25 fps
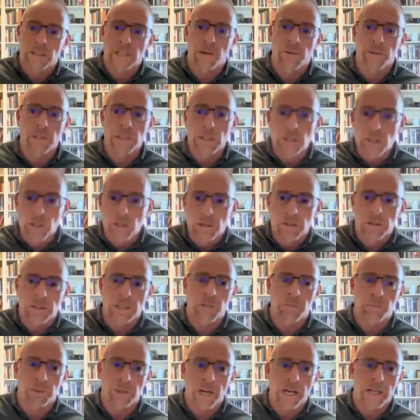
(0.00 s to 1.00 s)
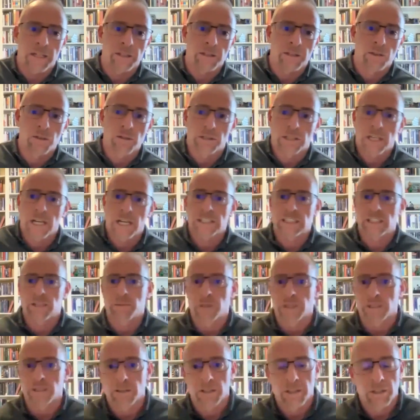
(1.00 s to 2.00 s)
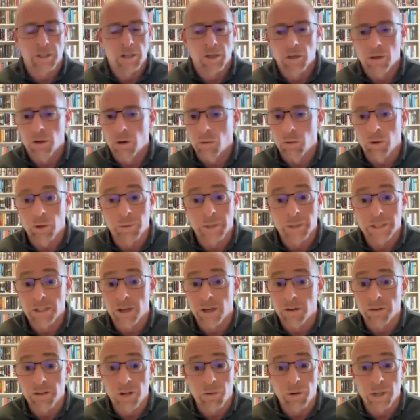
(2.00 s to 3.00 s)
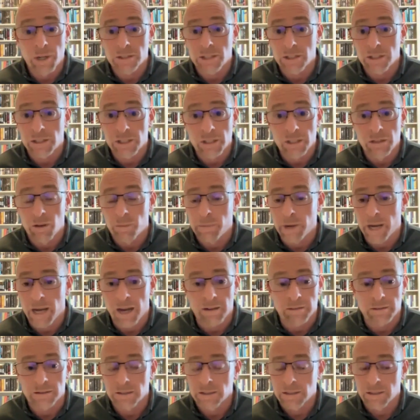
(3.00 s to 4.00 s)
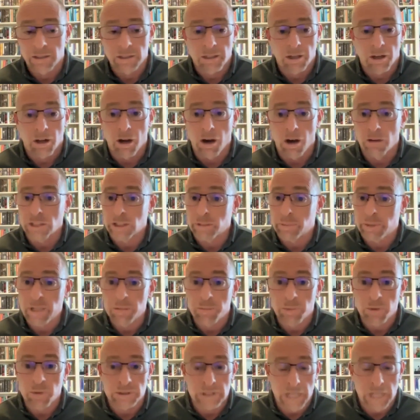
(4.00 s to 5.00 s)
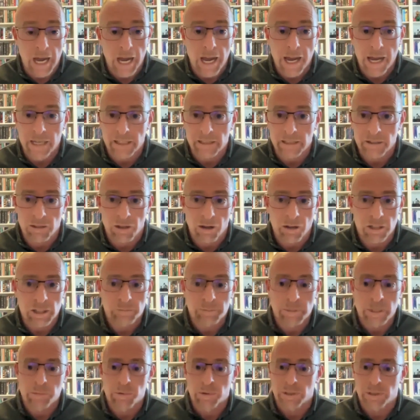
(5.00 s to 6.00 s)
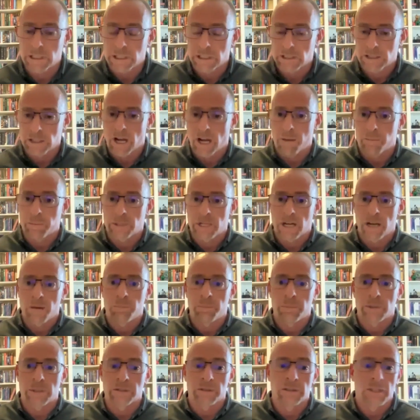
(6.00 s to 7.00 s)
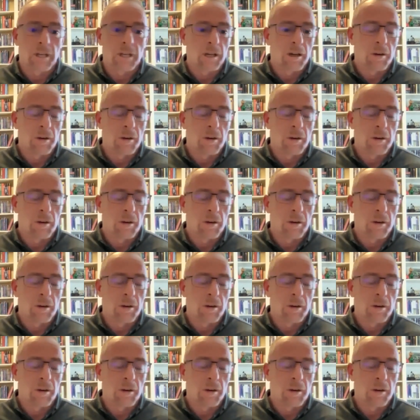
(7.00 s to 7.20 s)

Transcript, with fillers: that we usually apply to the Old Testament when we don't know what to do about all these people dying and all these people getting chopped up and